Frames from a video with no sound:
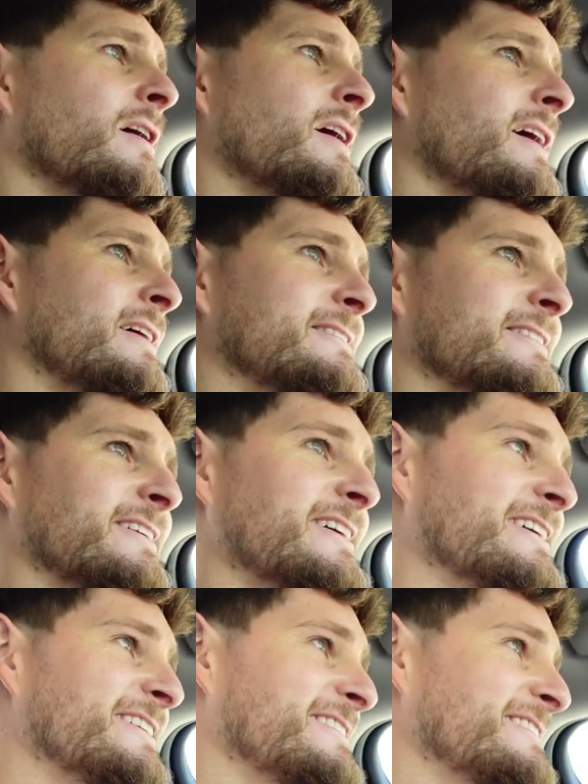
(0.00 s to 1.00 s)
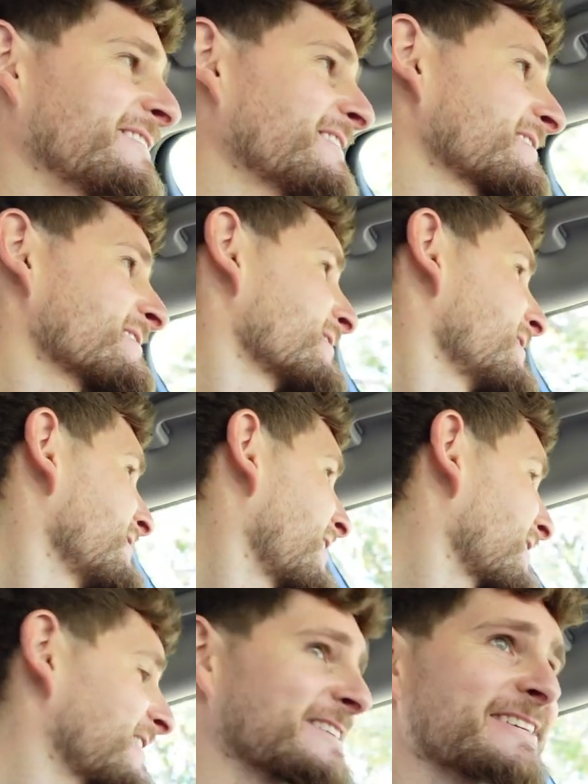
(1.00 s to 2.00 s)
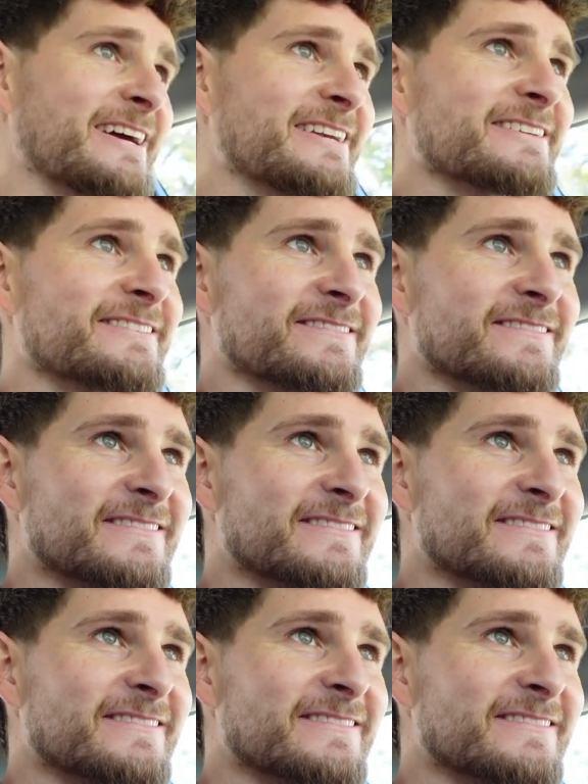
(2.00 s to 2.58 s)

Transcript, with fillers: And, you know, I was talking about this kind of